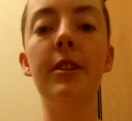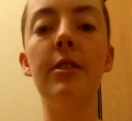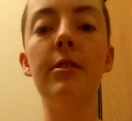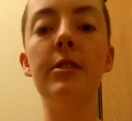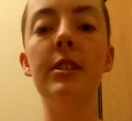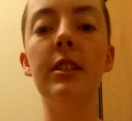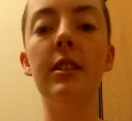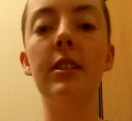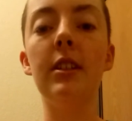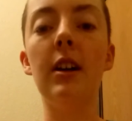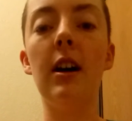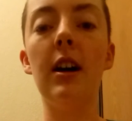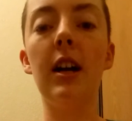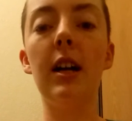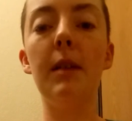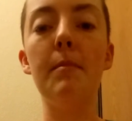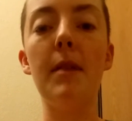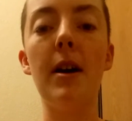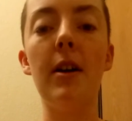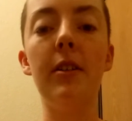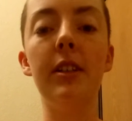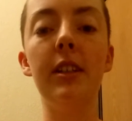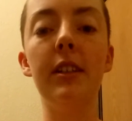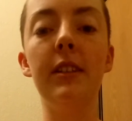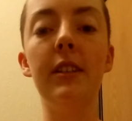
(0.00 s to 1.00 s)
going to talk
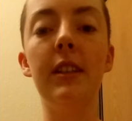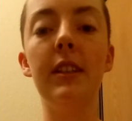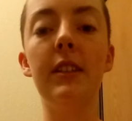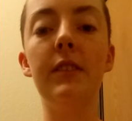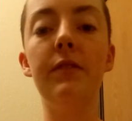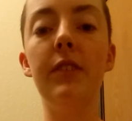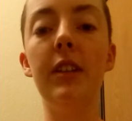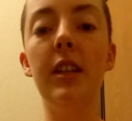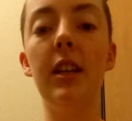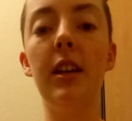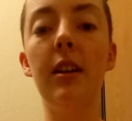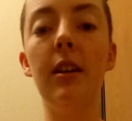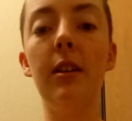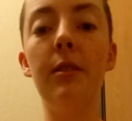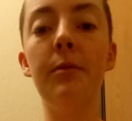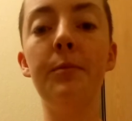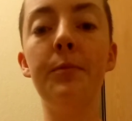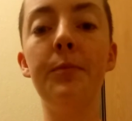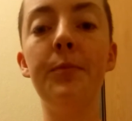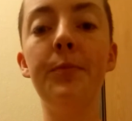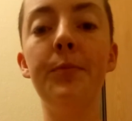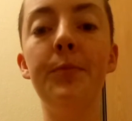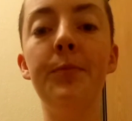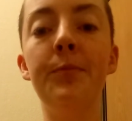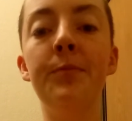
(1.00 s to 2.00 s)
about in this video.
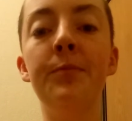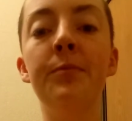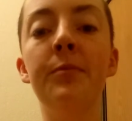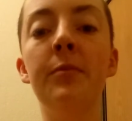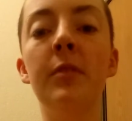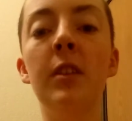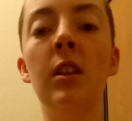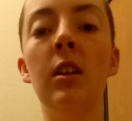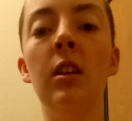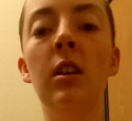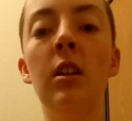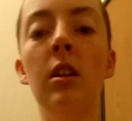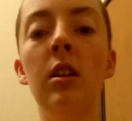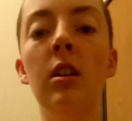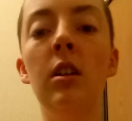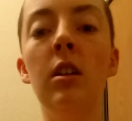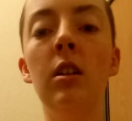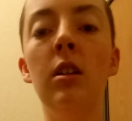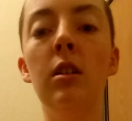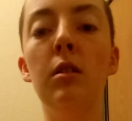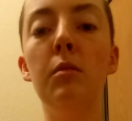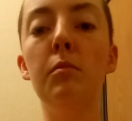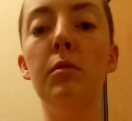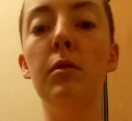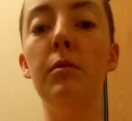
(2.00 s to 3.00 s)

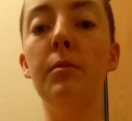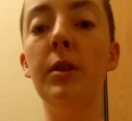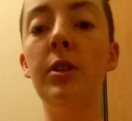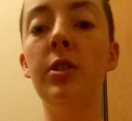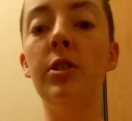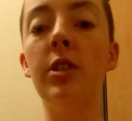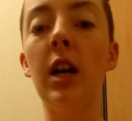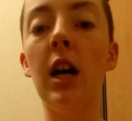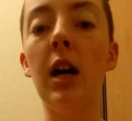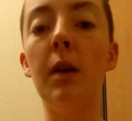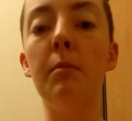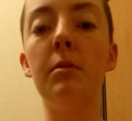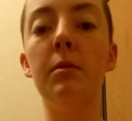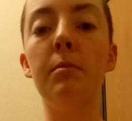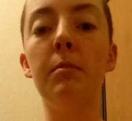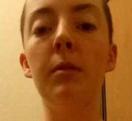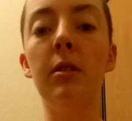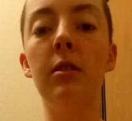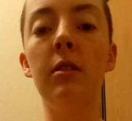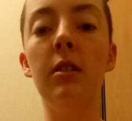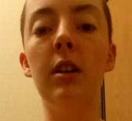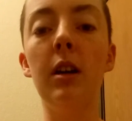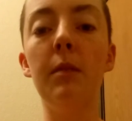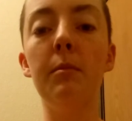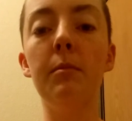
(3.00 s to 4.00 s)
Booby-trapped
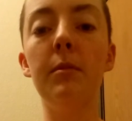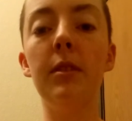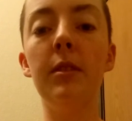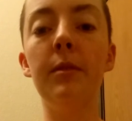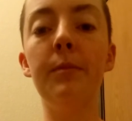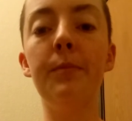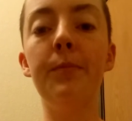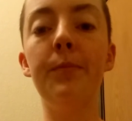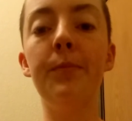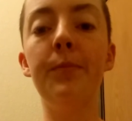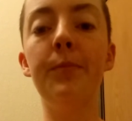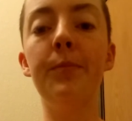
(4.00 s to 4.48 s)
programs.